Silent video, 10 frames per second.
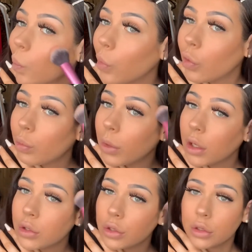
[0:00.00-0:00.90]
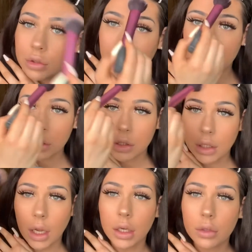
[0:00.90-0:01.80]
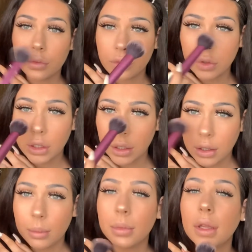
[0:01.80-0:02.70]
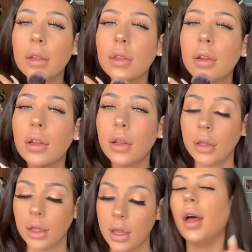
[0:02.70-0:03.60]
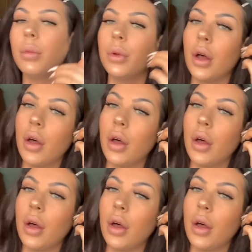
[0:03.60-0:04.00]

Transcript: of blush on just to kind of really complete the look. I will go